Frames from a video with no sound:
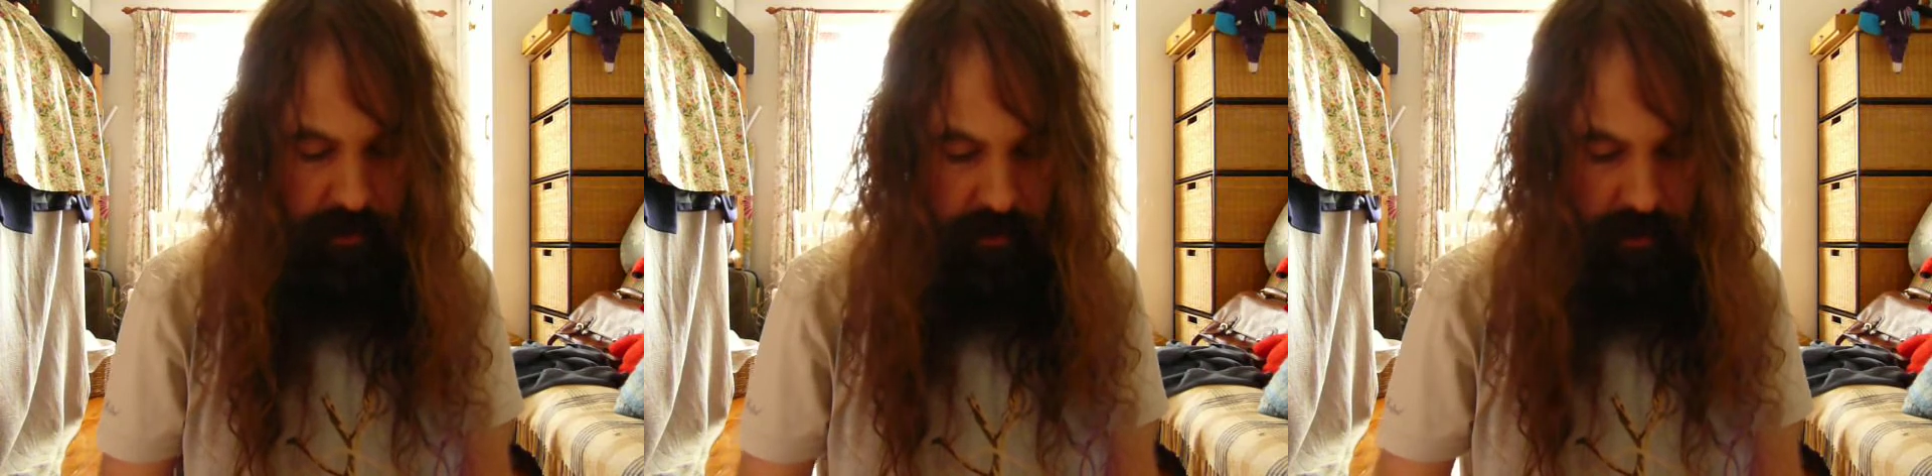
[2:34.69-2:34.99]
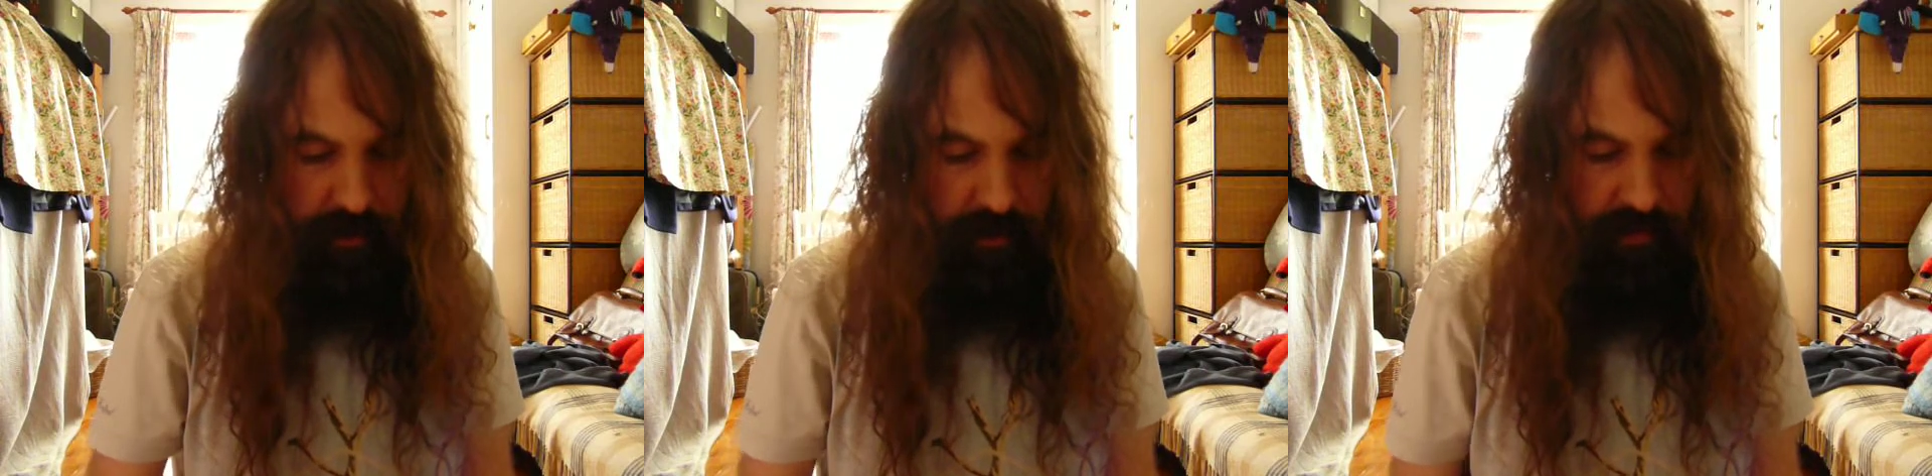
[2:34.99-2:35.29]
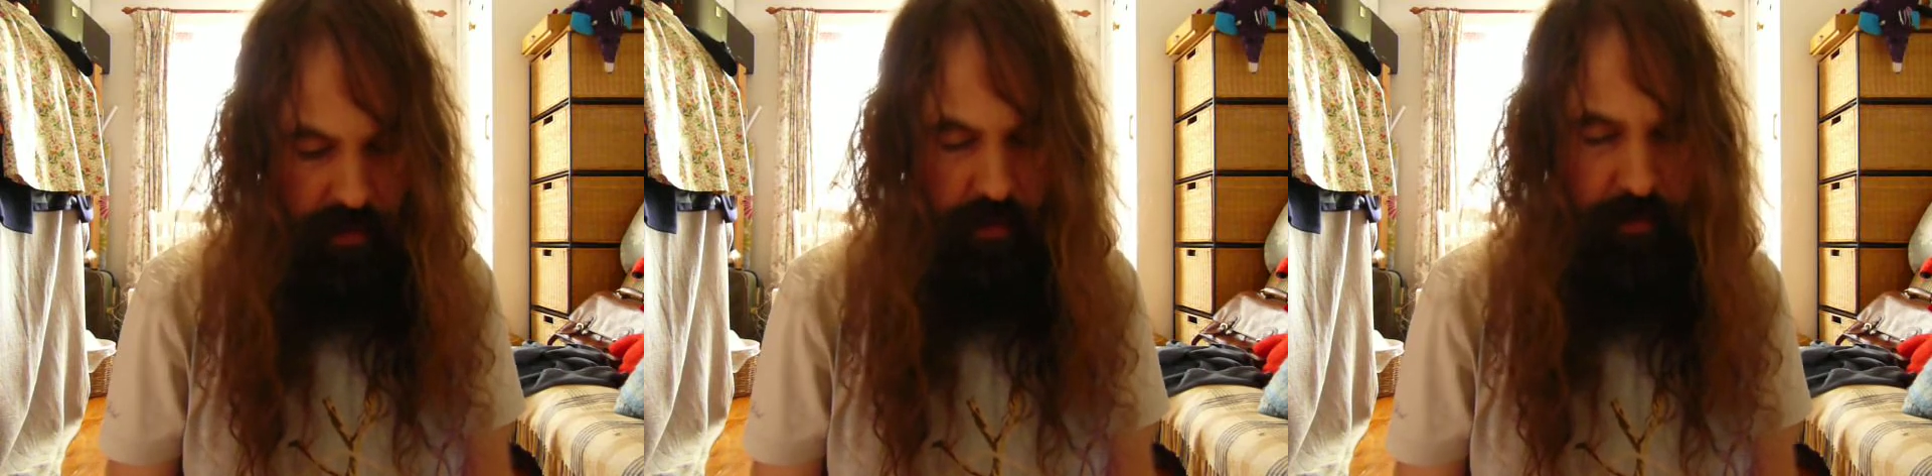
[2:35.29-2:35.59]
who had a
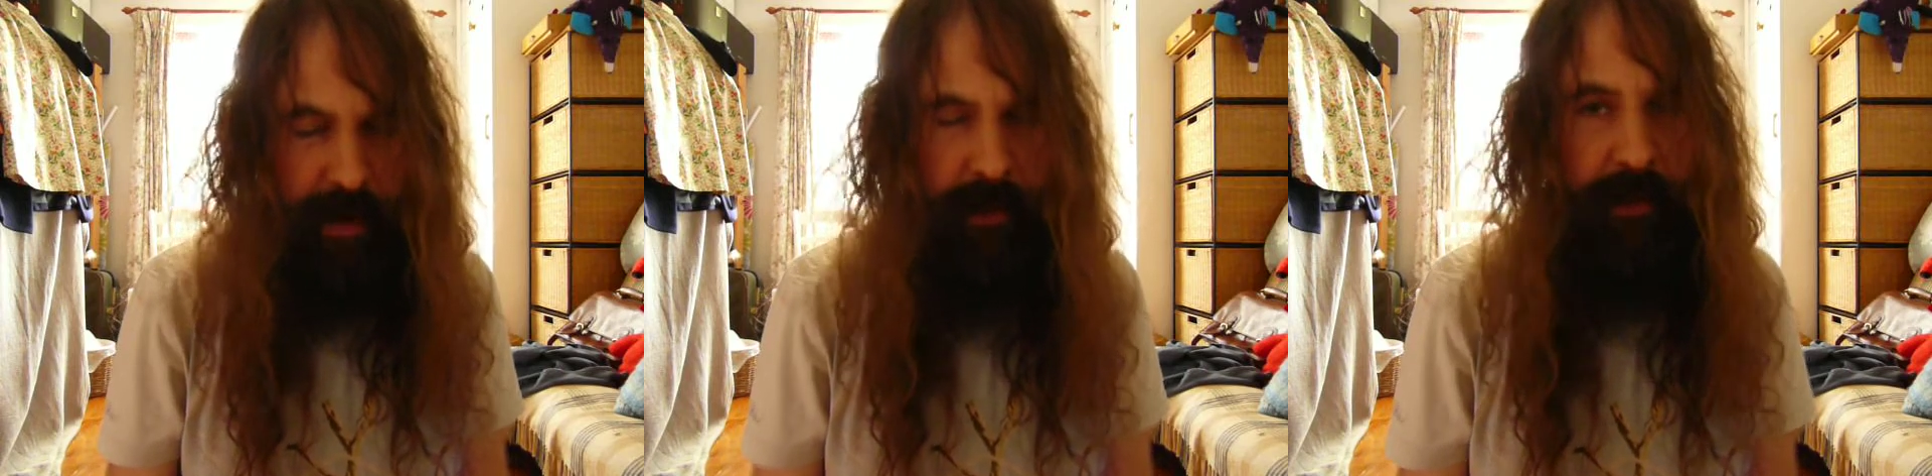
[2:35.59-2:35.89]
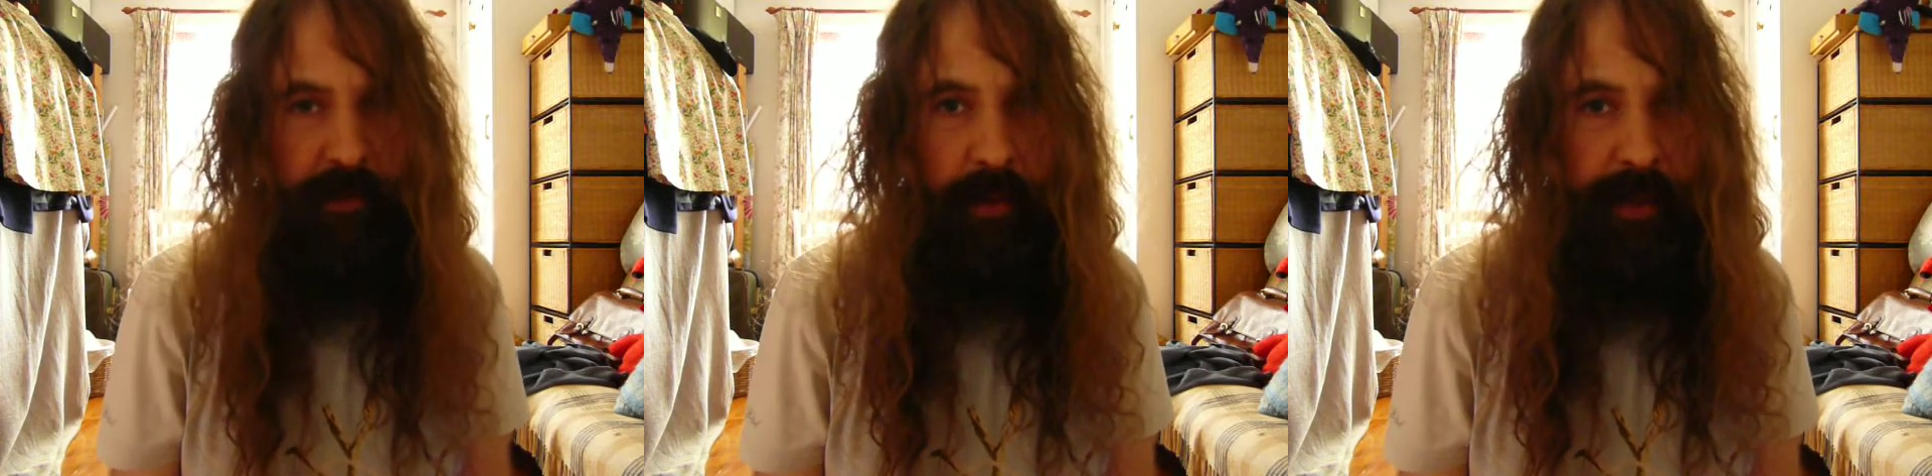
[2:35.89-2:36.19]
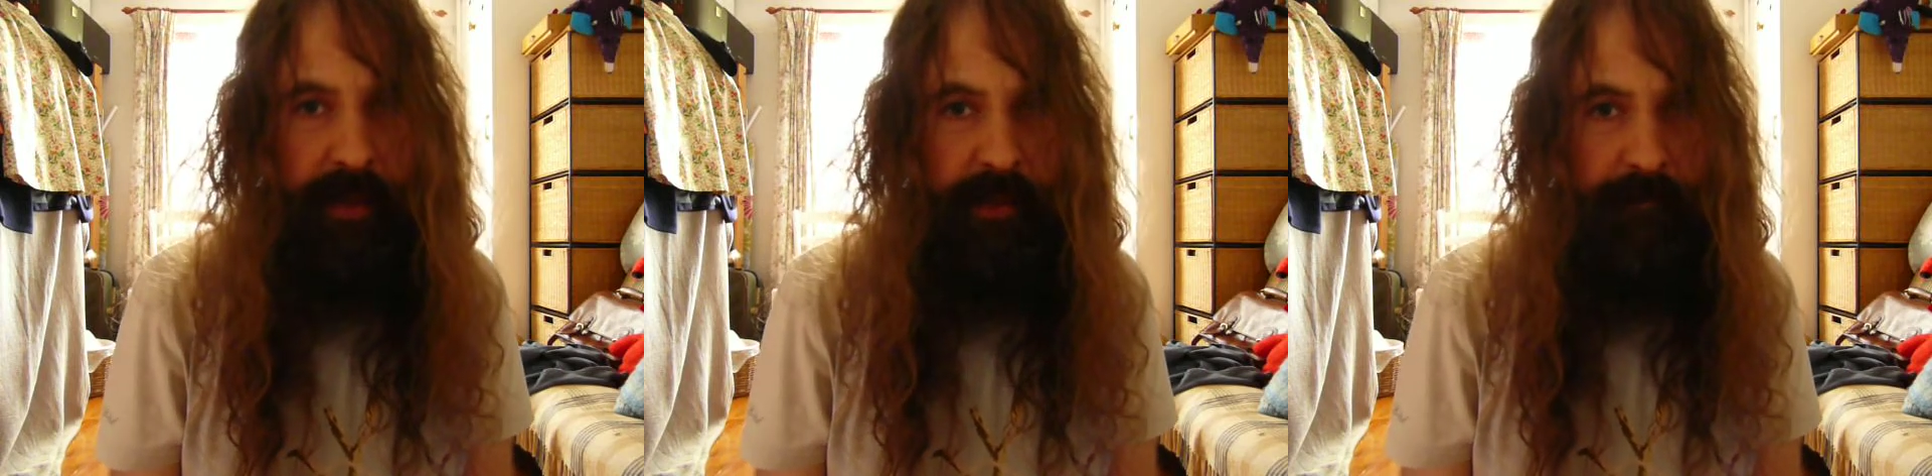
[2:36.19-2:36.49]
tremendous
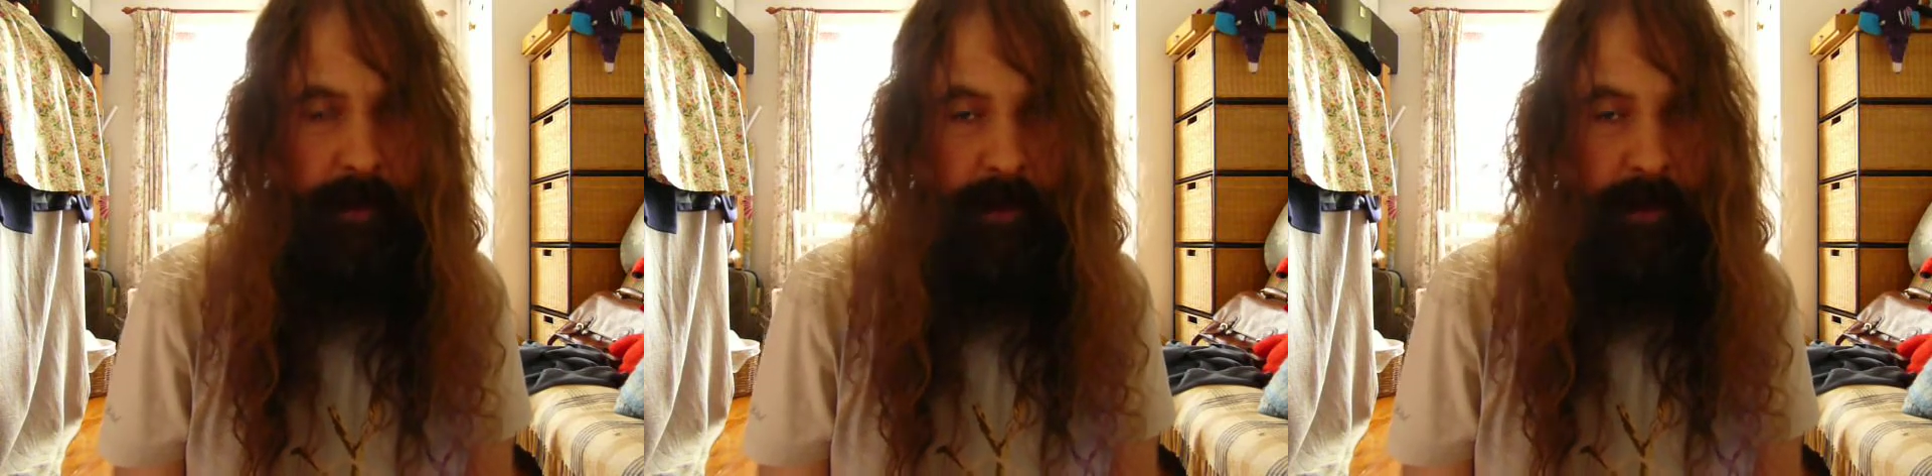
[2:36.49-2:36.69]
week and is